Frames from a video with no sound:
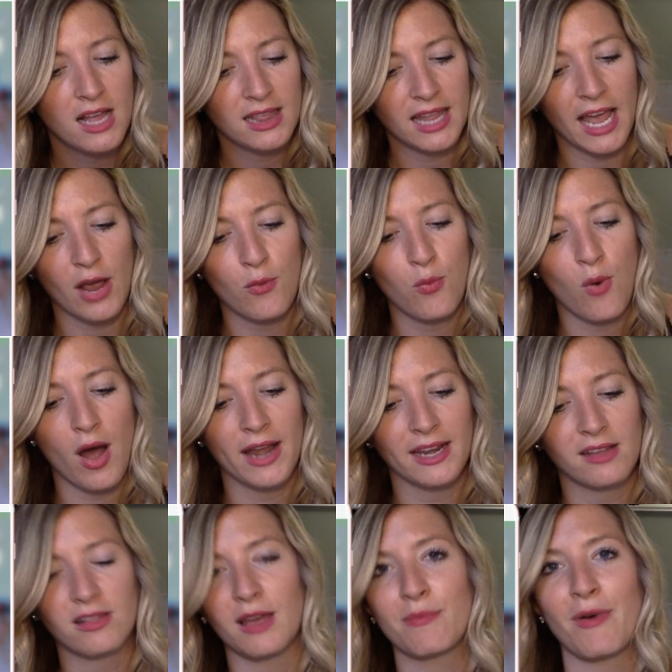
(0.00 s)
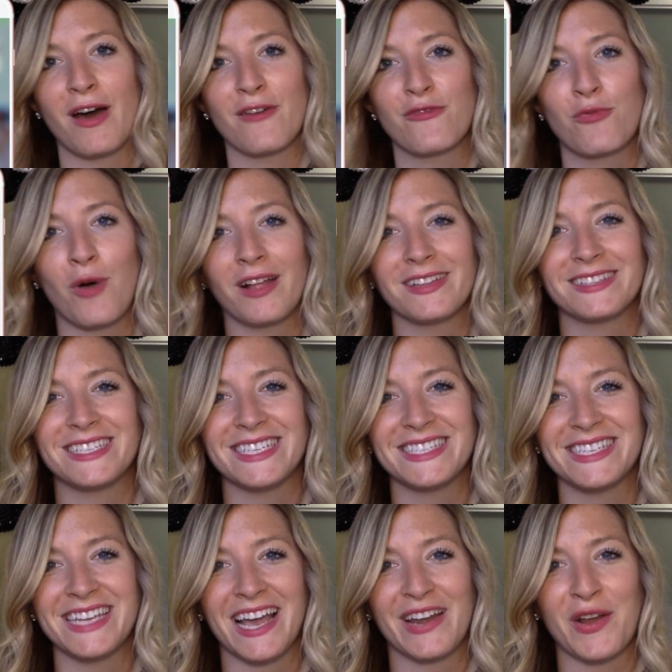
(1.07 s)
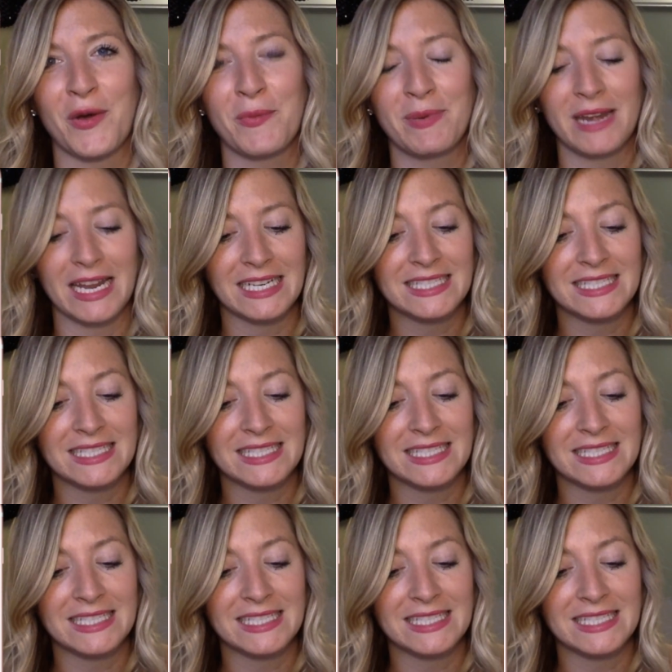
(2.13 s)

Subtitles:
like one clip of Walt Disney on opening